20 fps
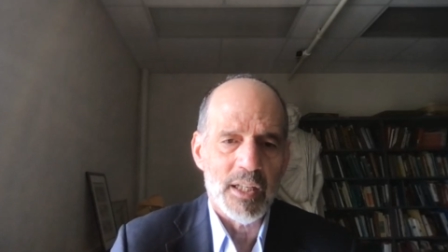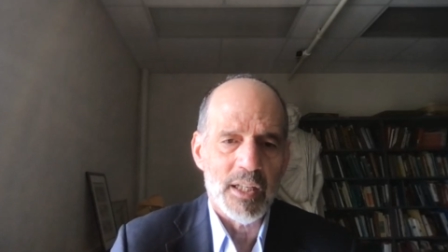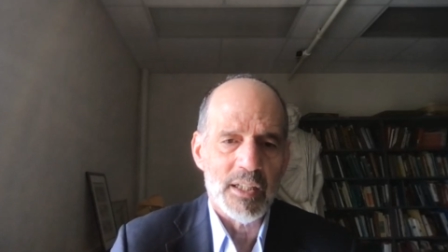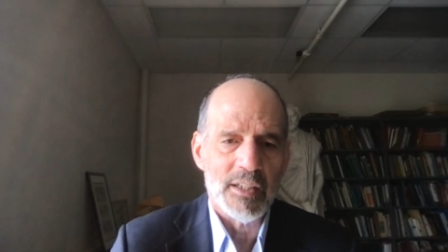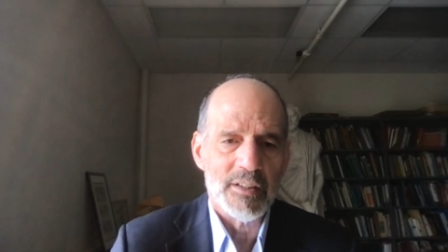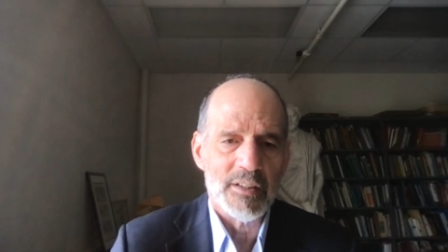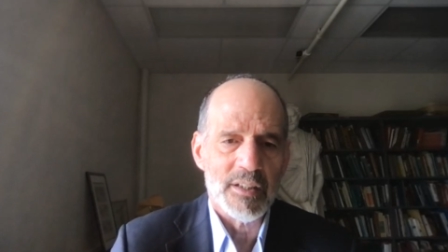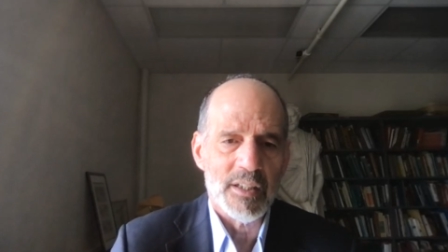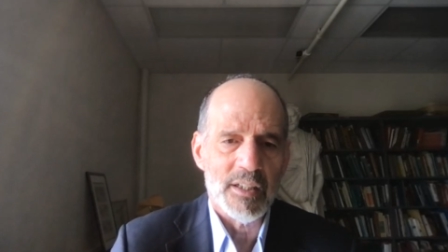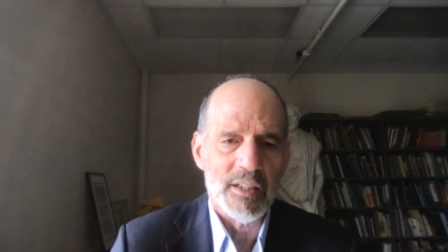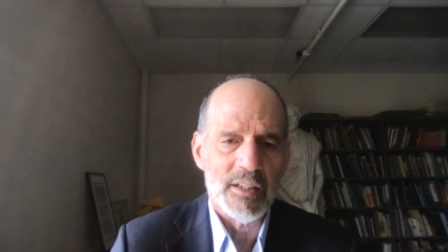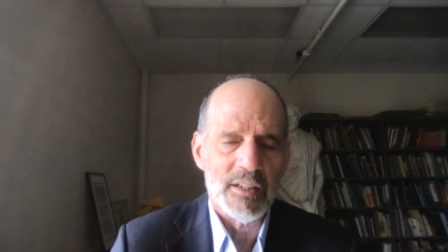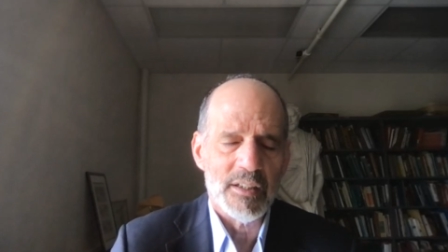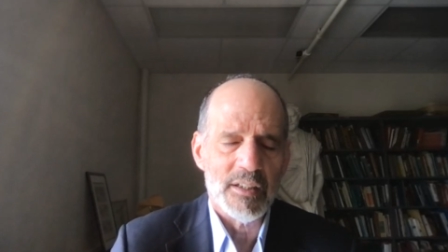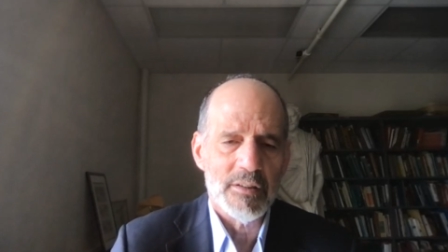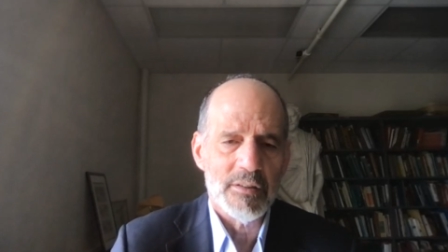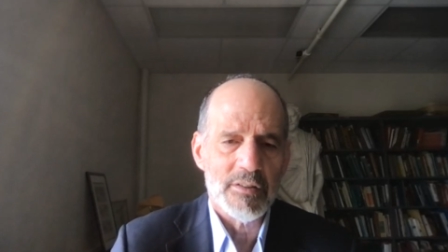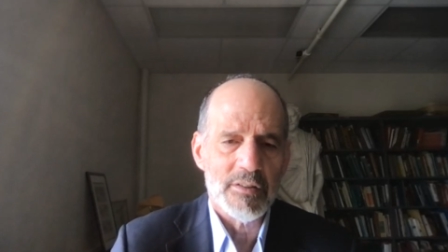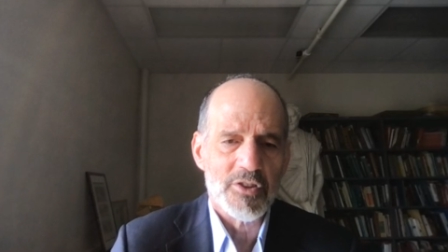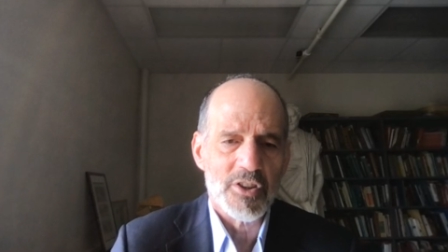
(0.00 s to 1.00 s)
and
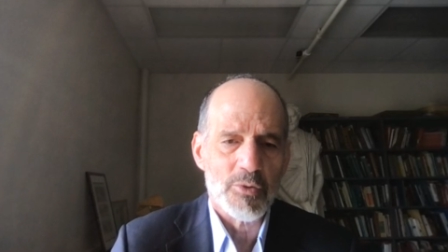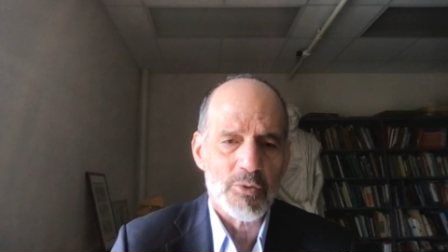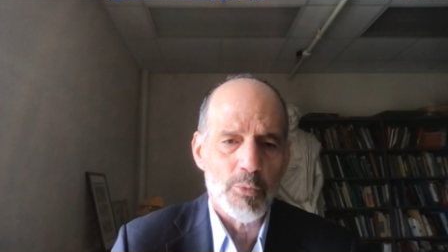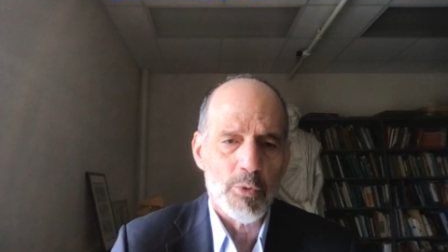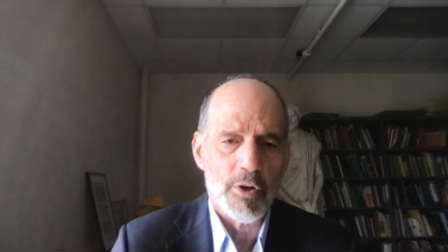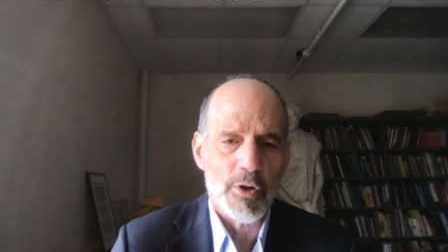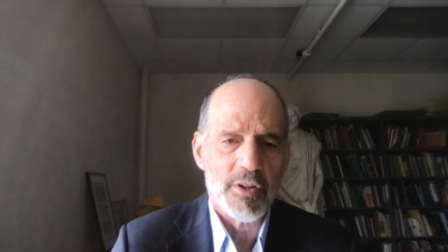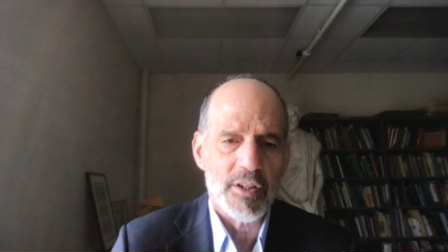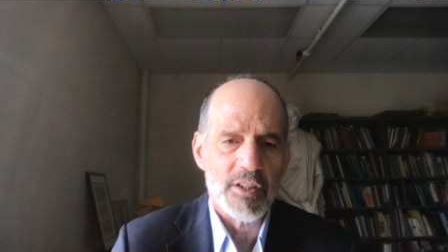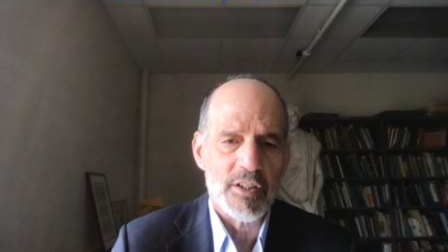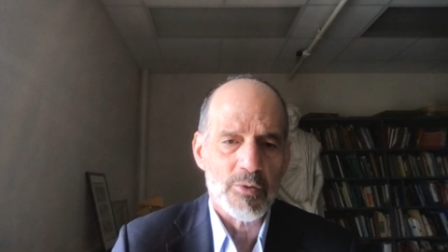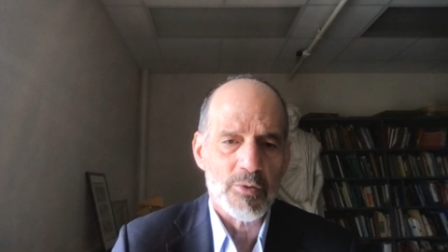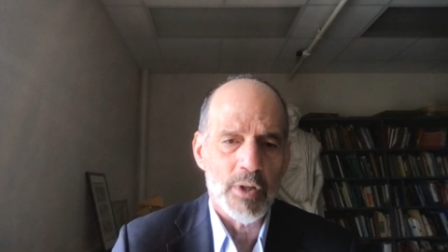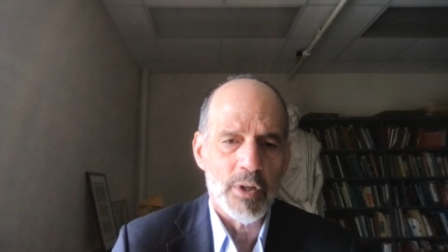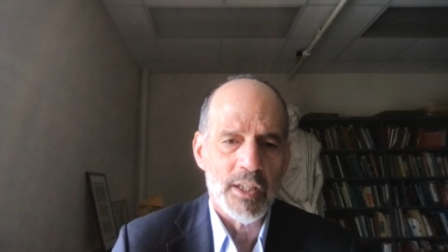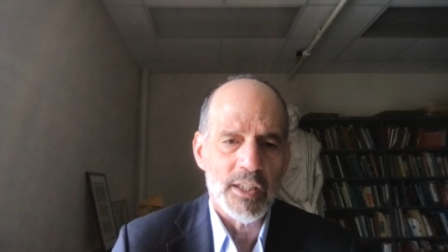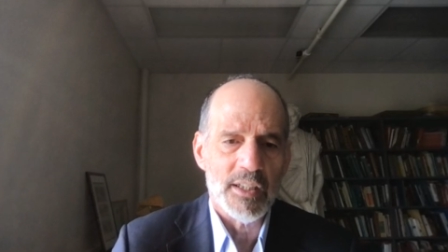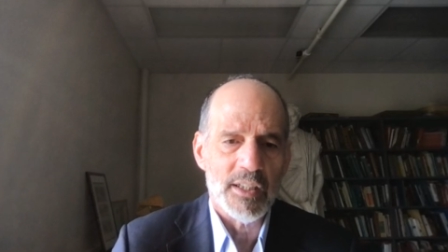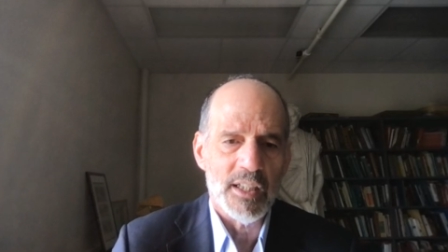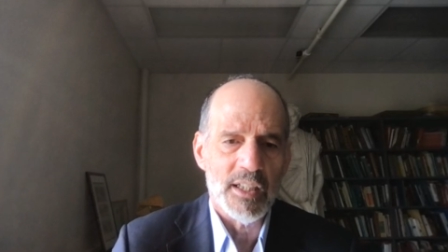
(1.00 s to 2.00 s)
who's just worth his
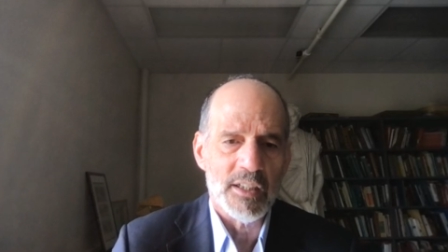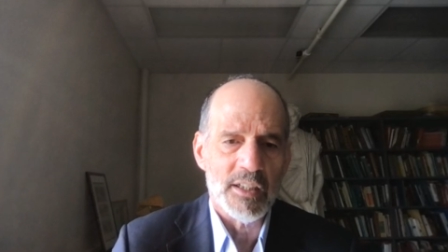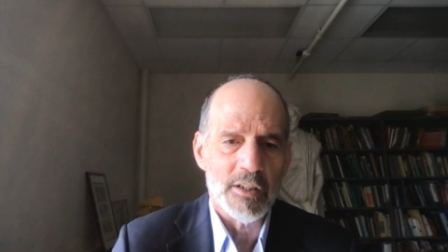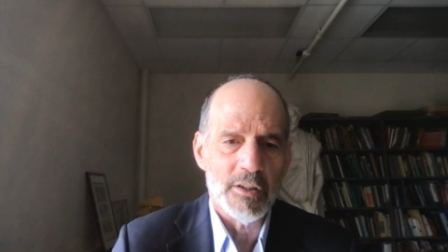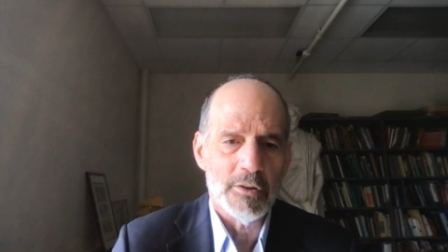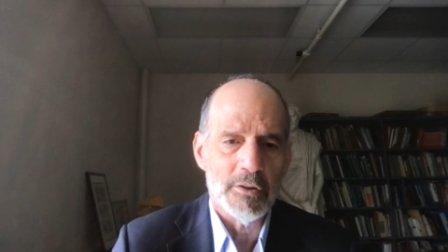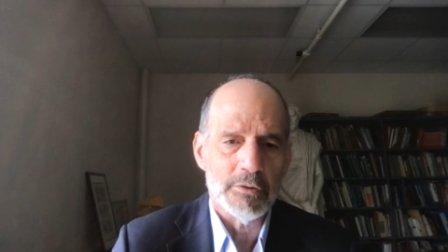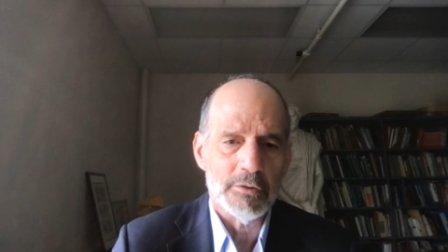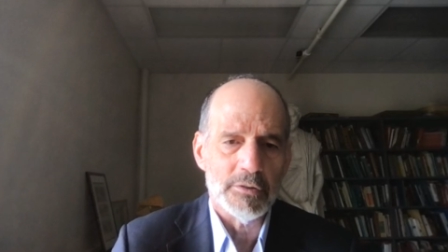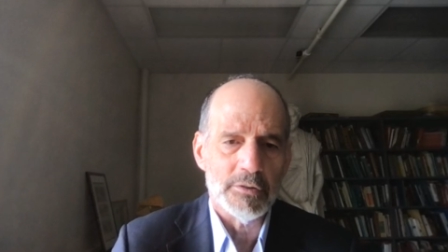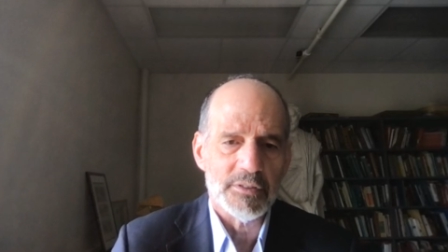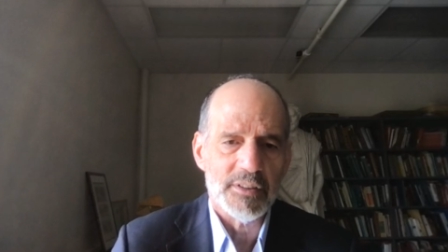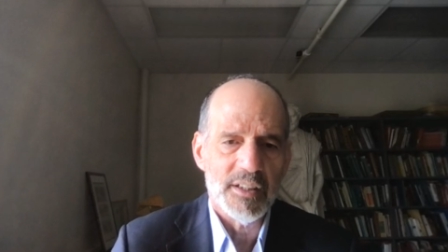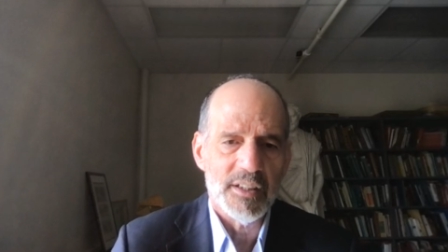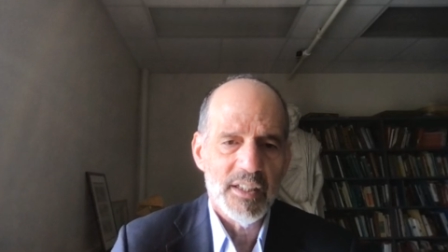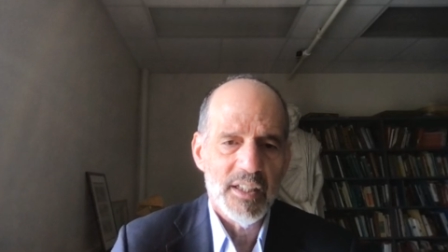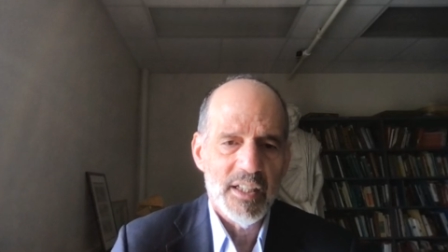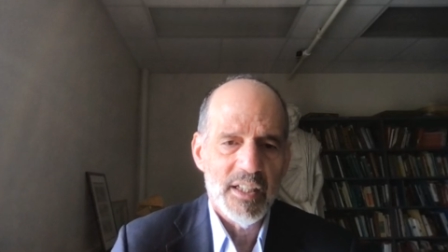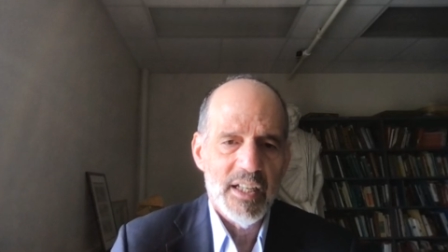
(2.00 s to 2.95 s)
weight in gold.